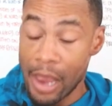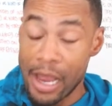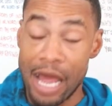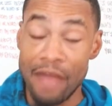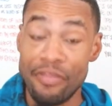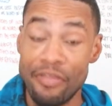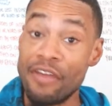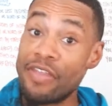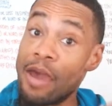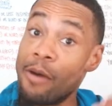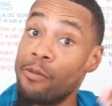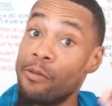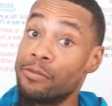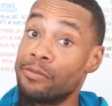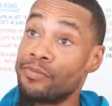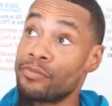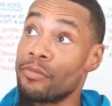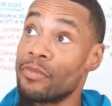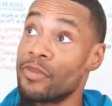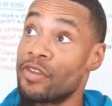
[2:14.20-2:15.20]
I think that
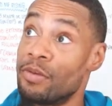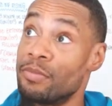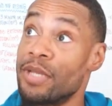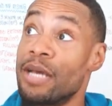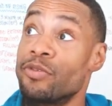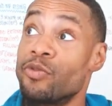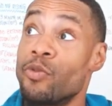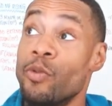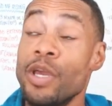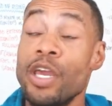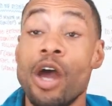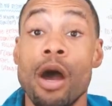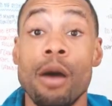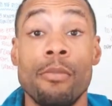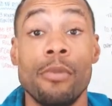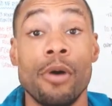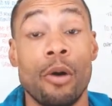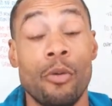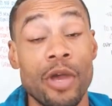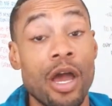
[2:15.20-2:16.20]
sometimes we are
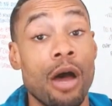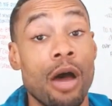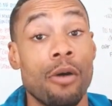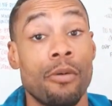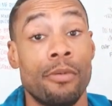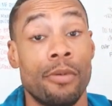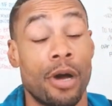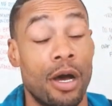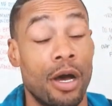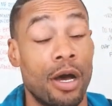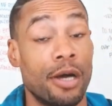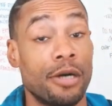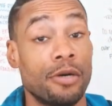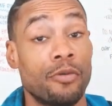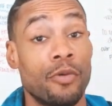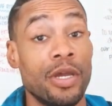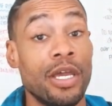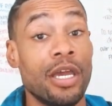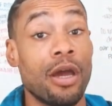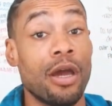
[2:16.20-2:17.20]
we are uh,
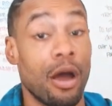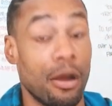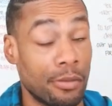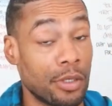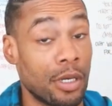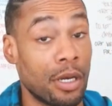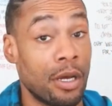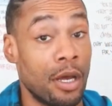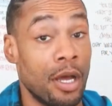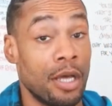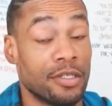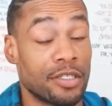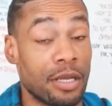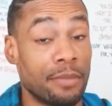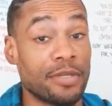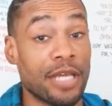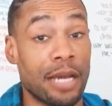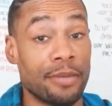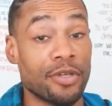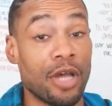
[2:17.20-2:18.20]
we
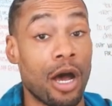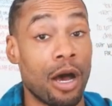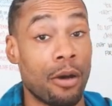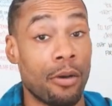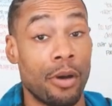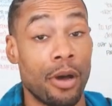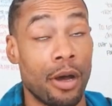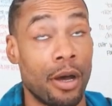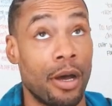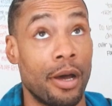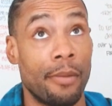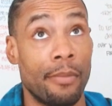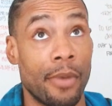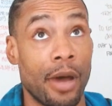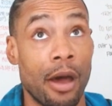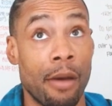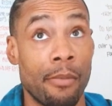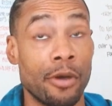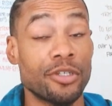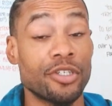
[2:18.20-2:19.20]
sometimes all uh,
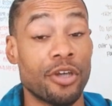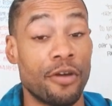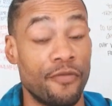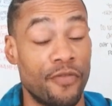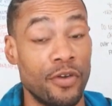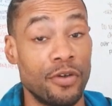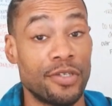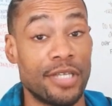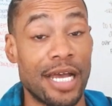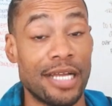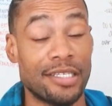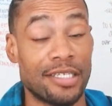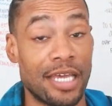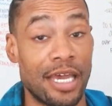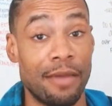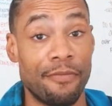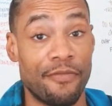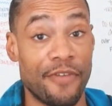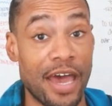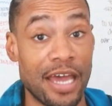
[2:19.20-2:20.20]
almost confuse that
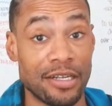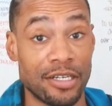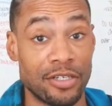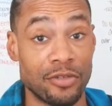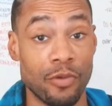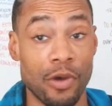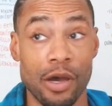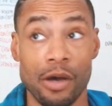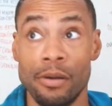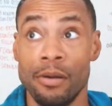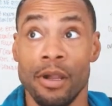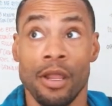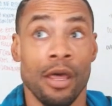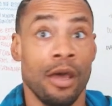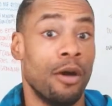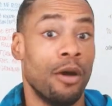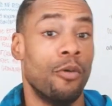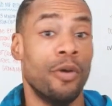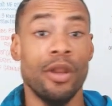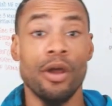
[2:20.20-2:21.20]
same fact as well.
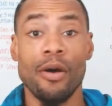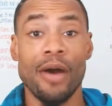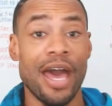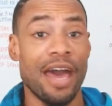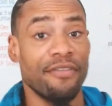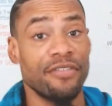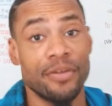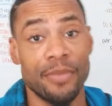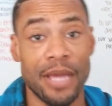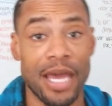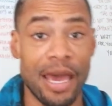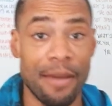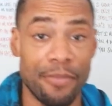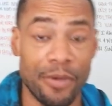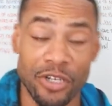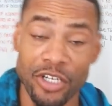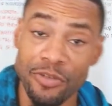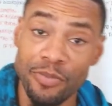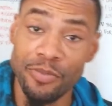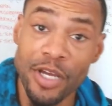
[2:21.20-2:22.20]
We don't have to be
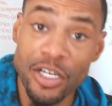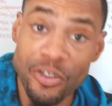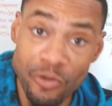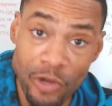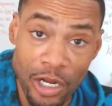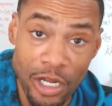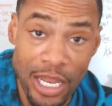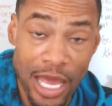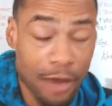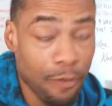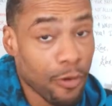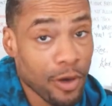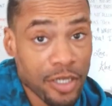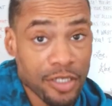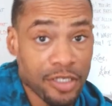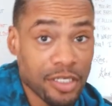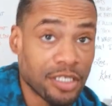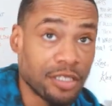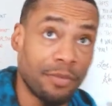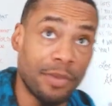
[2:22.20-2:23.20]
happy just because we are light
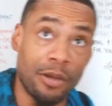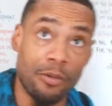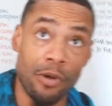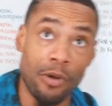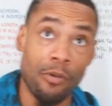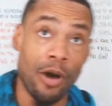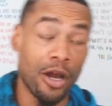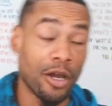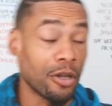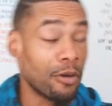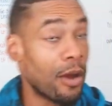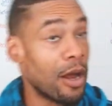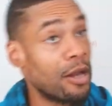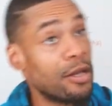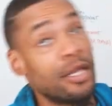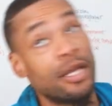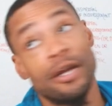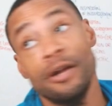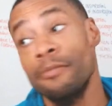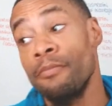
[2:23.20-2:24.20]
workers doesn't mean we're walking around
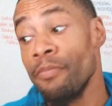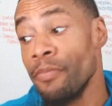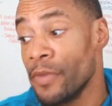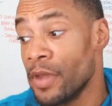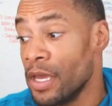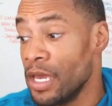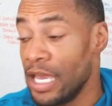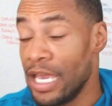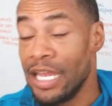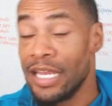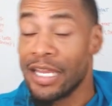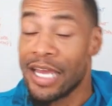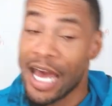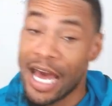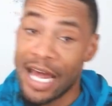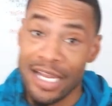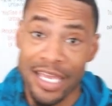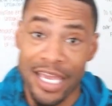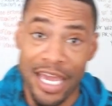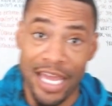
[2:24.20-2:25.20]
here eating
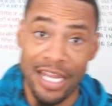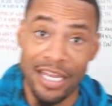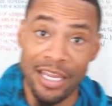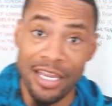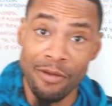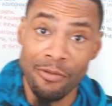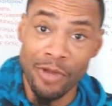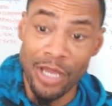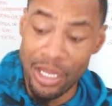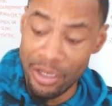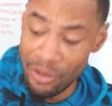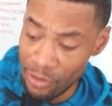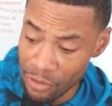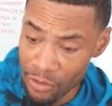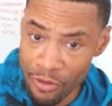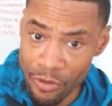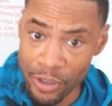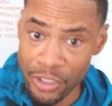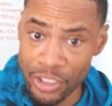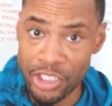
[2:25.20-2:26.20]
cotton candy and, and
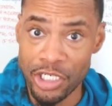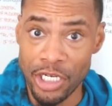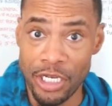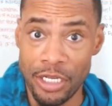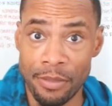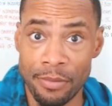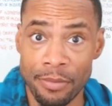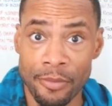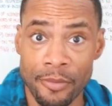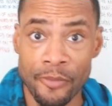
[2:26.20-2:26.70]
unicorn shit.